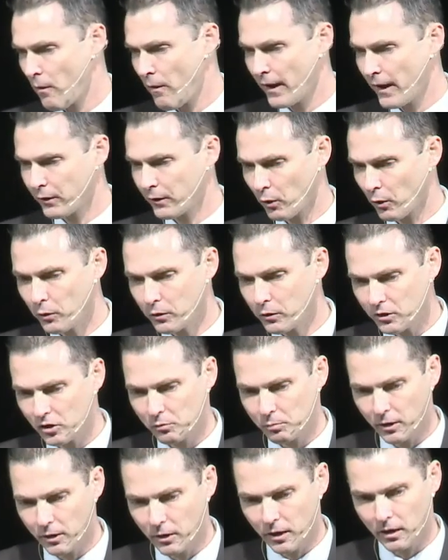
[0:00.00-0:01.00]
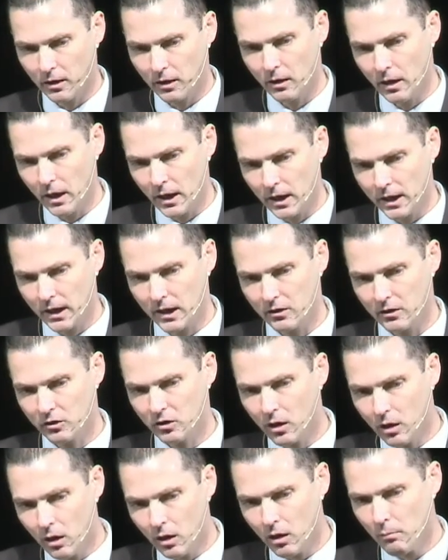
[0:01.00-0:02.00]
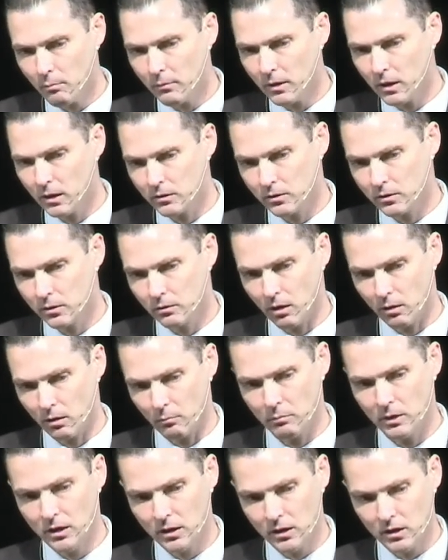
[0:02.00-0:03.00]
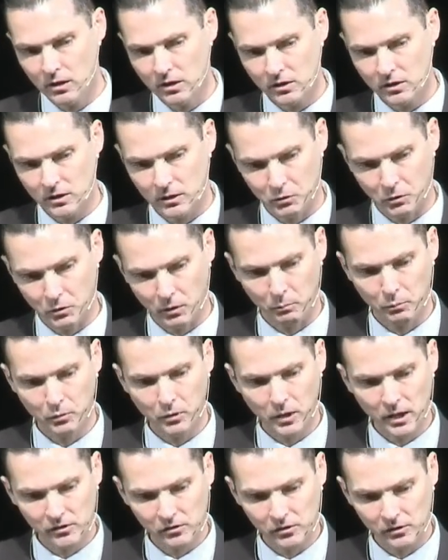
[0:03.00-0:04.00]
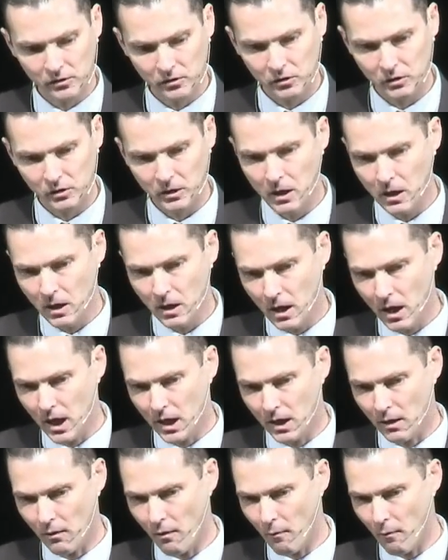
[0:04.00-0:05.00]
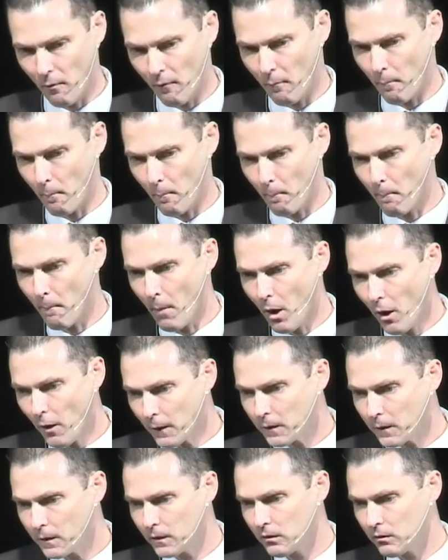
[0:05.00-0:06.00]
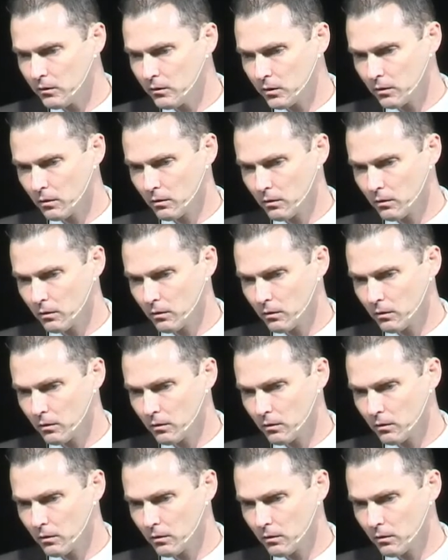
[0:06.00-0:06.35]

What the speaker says: And the Holy Spirit can come into our meetings, into our presence, in a marked